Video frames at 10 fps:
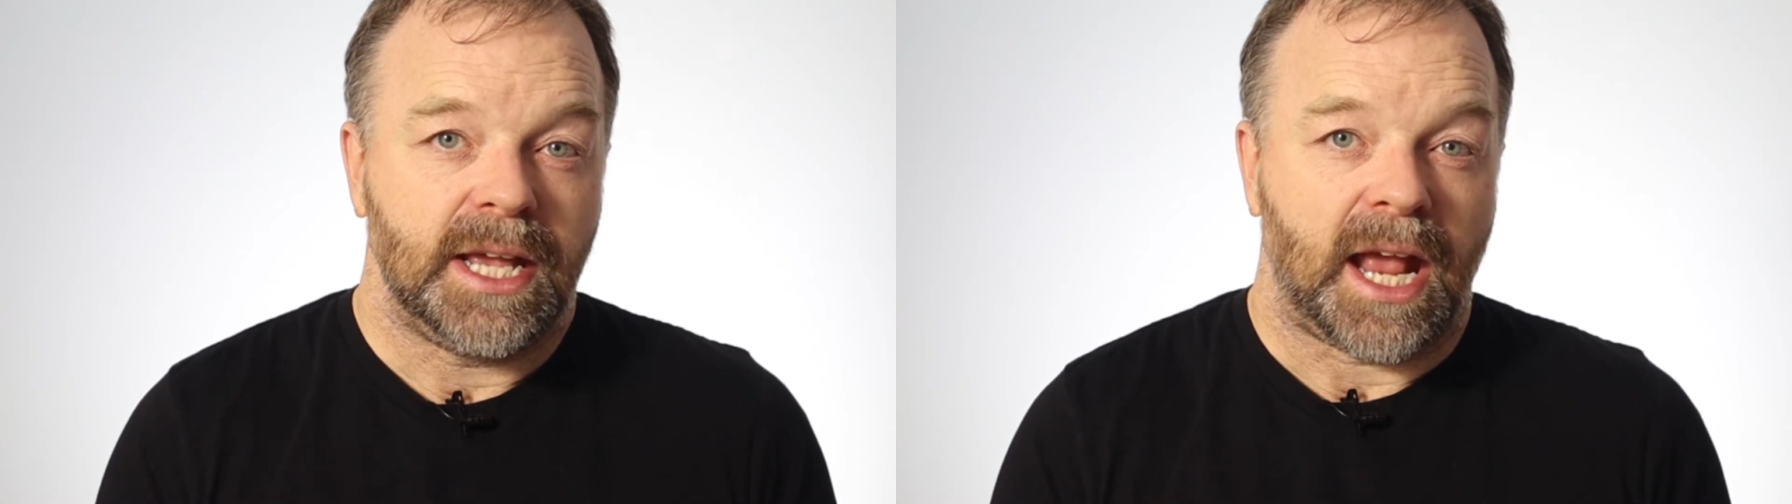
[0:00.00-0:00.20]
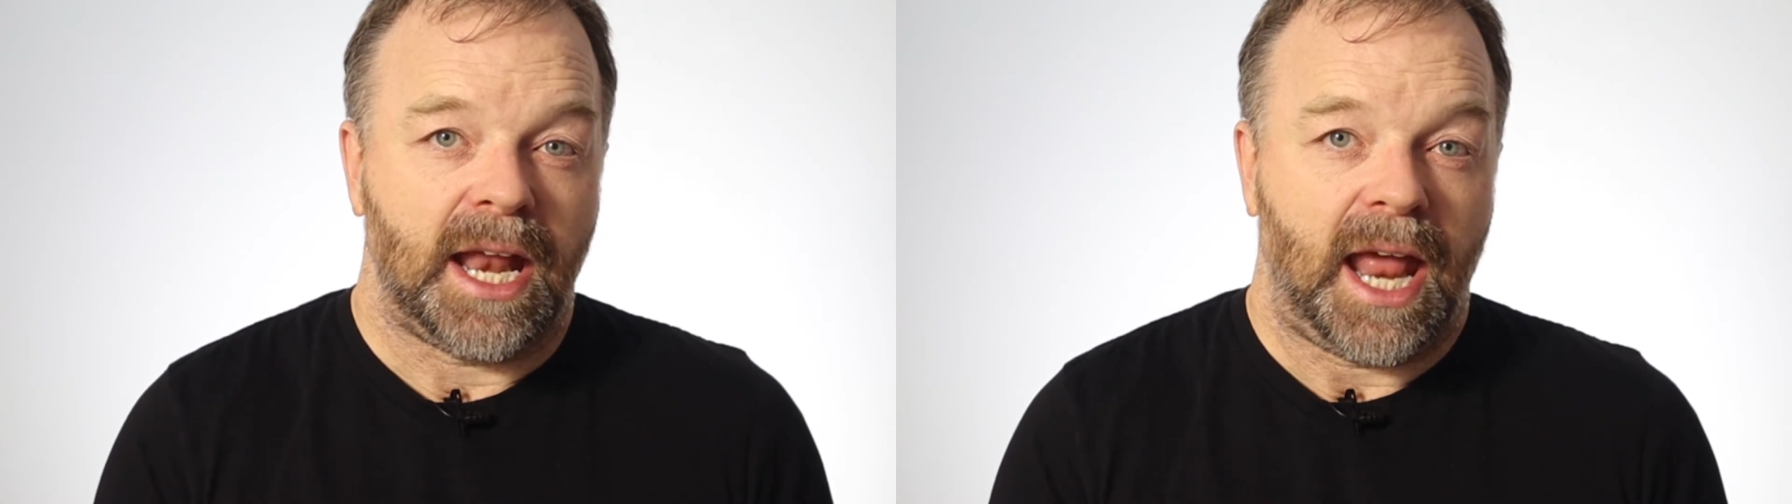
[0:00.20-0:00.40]

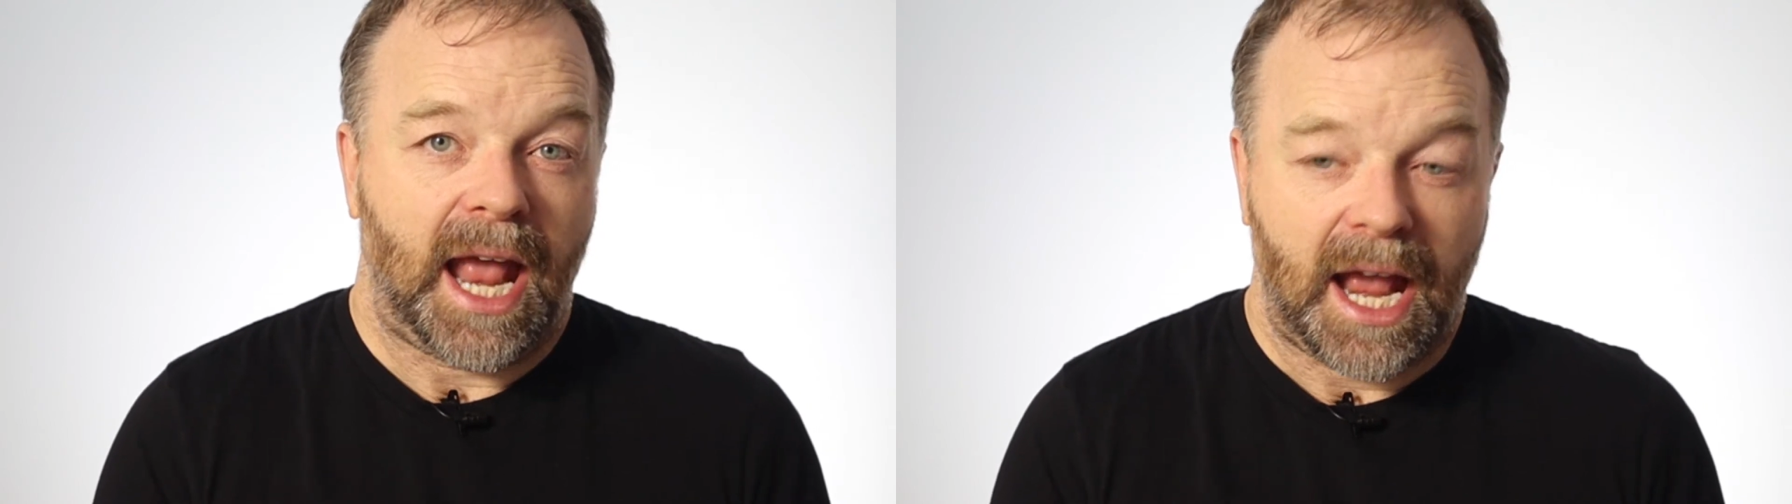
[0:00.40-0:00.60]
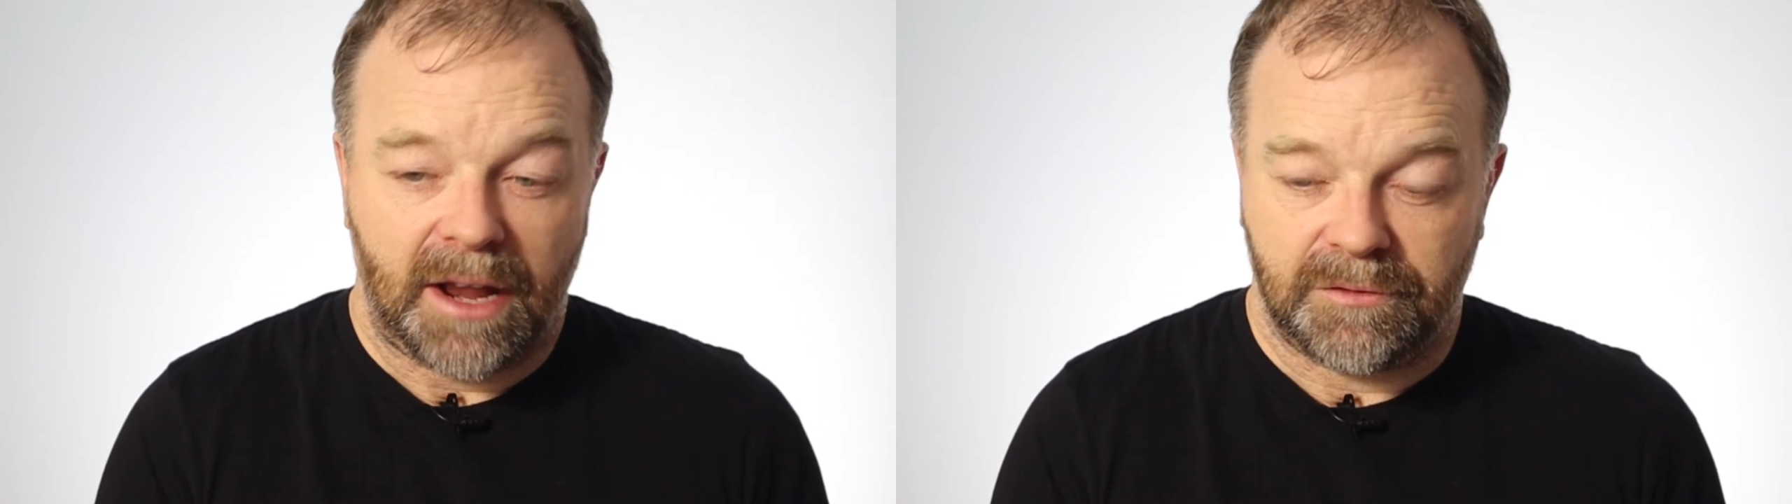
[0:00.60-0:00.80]
and
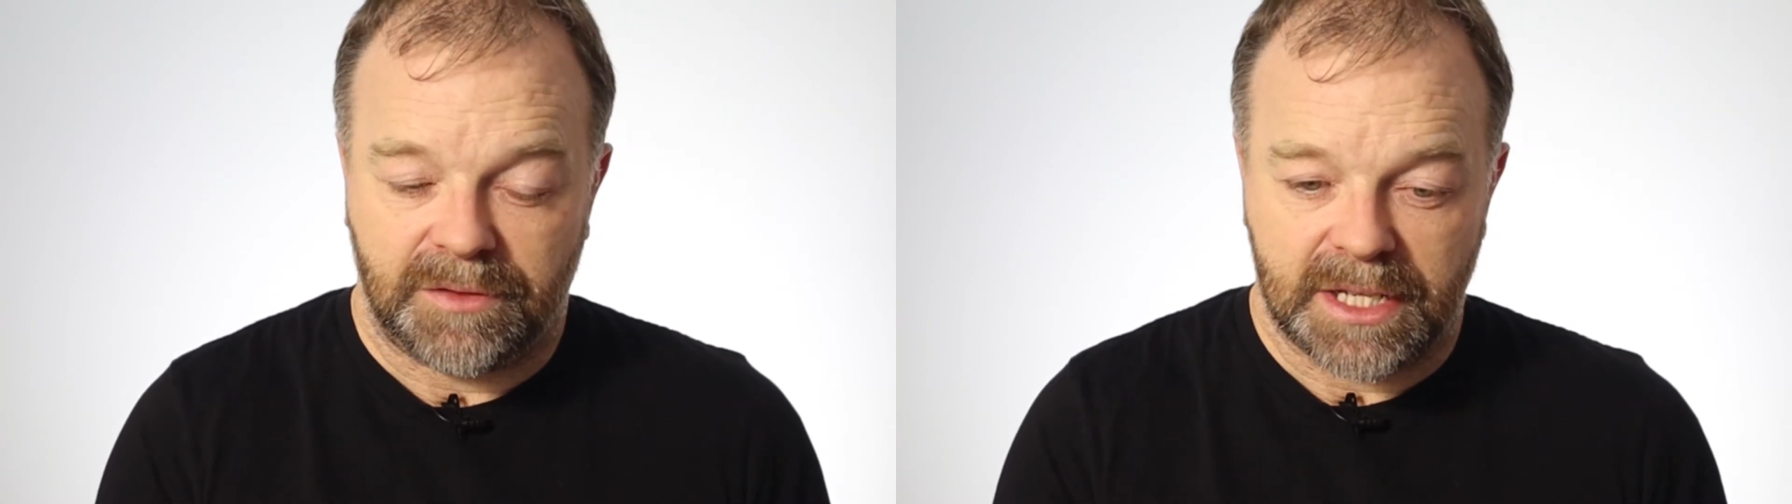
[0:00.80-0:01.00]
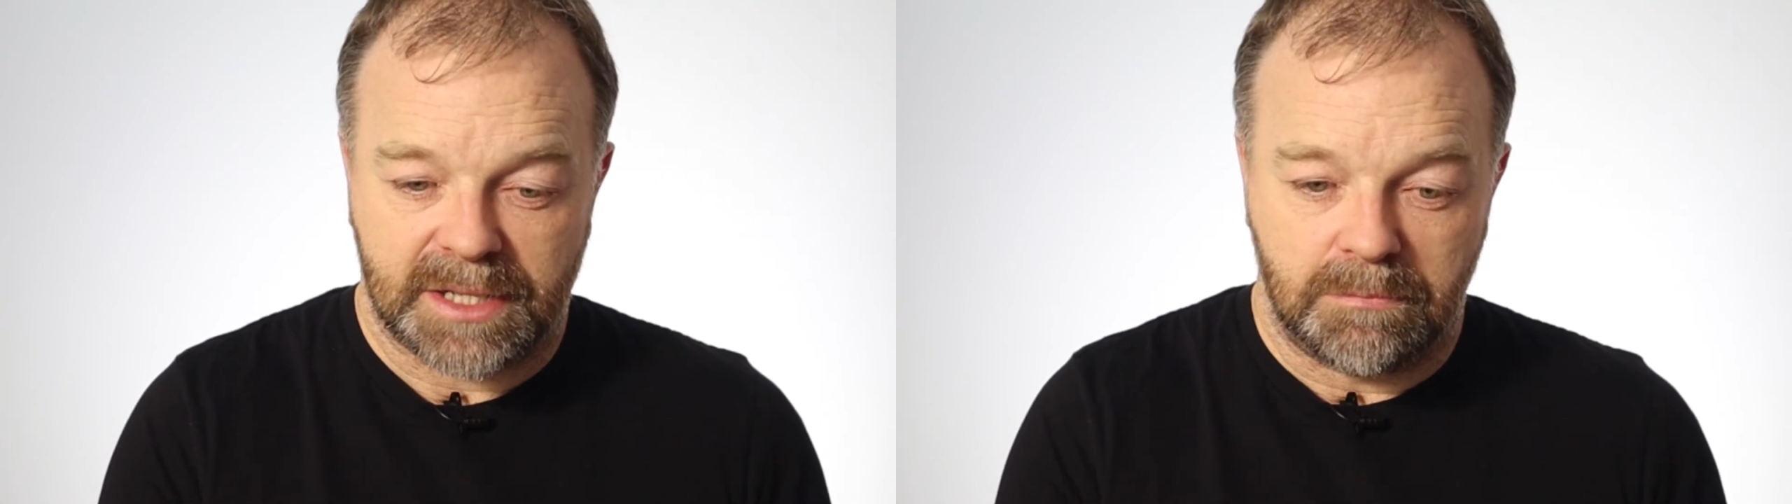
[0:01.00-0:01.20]
have this